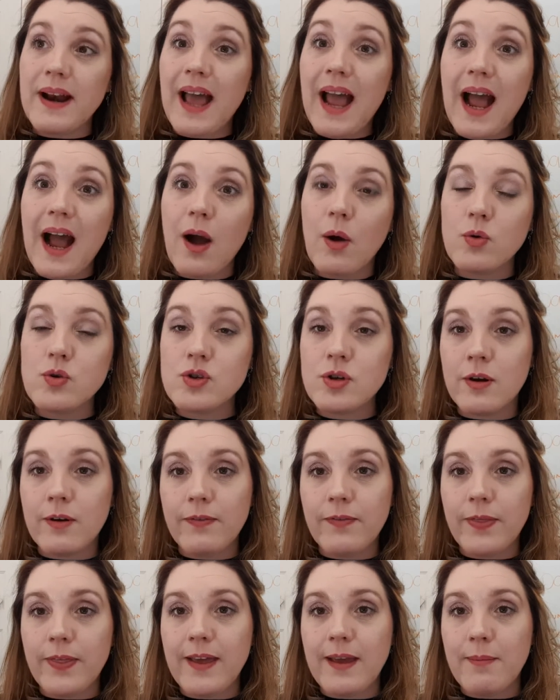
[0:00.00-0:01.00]
how
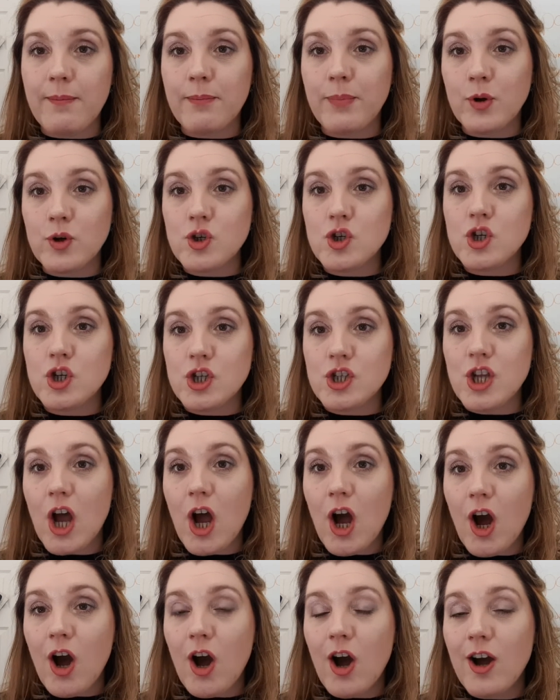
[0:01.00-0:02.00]
tough them punches
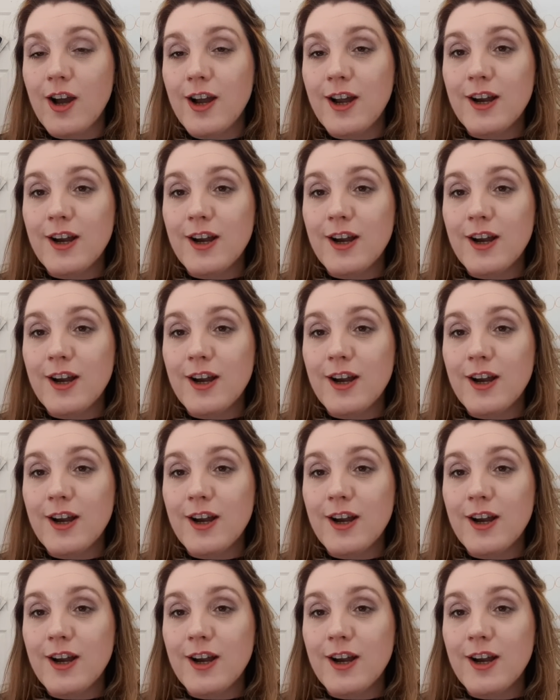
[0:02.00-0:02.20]
are.